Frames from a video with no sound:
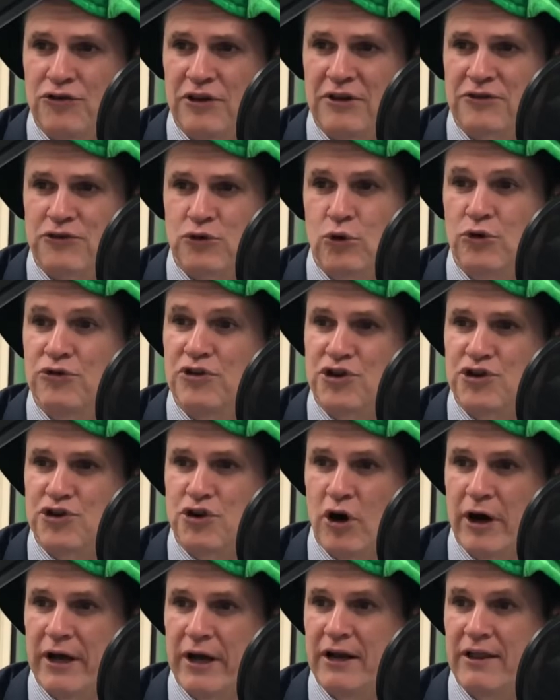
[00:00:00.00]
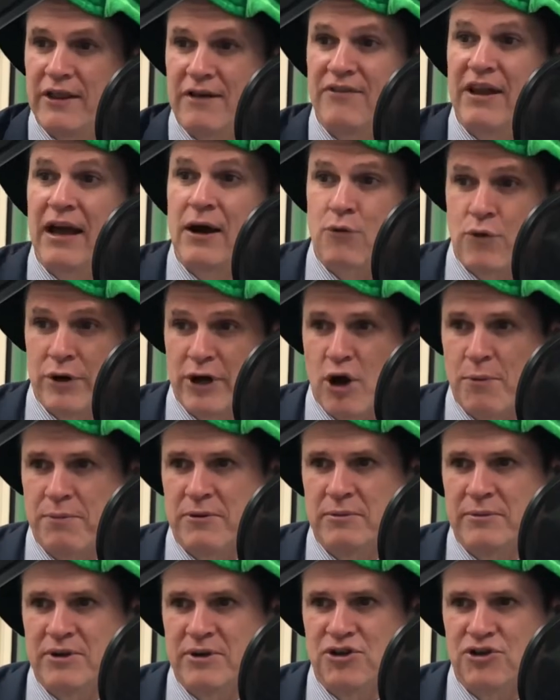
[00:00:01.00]
stores in China. They've now
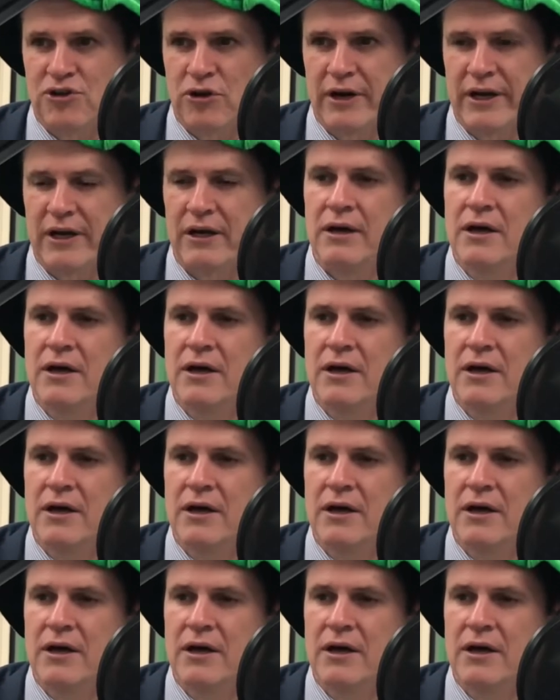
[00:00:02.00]
reopened them in China.